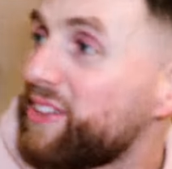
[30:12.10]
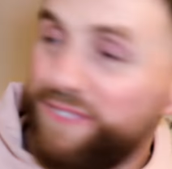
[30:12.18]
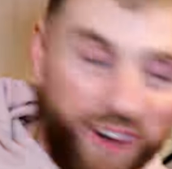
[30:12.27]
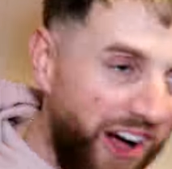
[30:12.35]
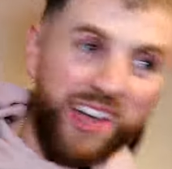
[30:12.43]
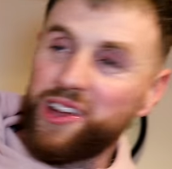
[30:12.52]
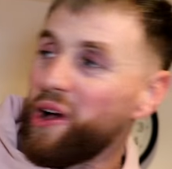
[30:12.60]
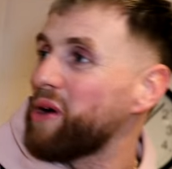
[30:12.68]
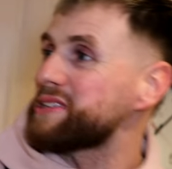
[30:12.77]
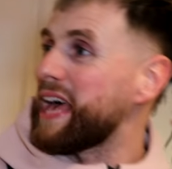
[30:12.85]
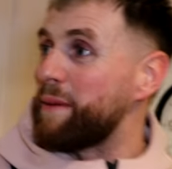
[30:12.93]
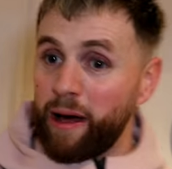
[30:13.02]
It's fucking go
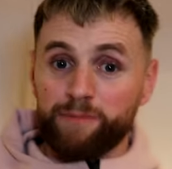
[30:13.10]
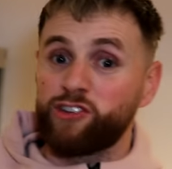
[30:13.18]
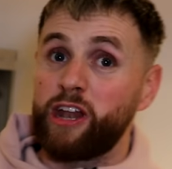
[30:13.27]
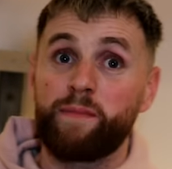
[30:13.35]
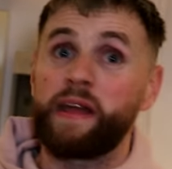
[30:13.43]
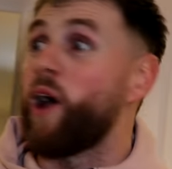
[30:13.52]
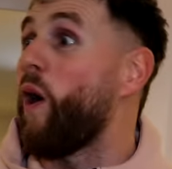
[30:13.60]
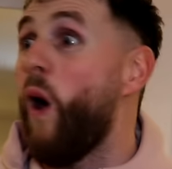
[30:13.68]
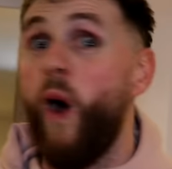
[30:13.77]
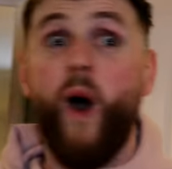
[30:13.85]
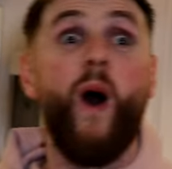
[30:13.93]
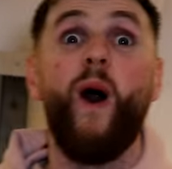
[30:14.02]
time, and I'm just gonna be like,
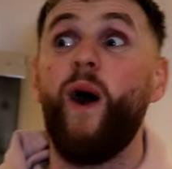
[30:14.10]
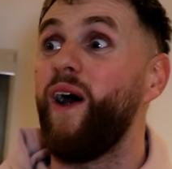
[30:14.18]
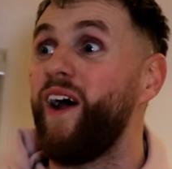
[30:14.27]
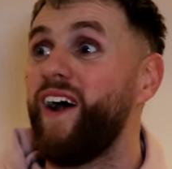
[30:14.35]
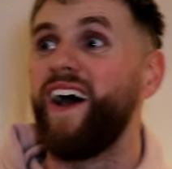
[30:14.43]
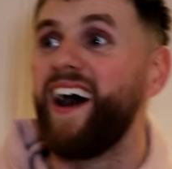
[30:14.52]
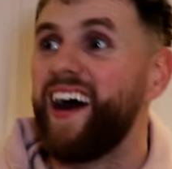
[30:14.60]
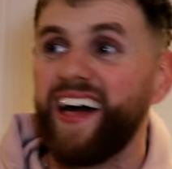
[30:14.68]
oh.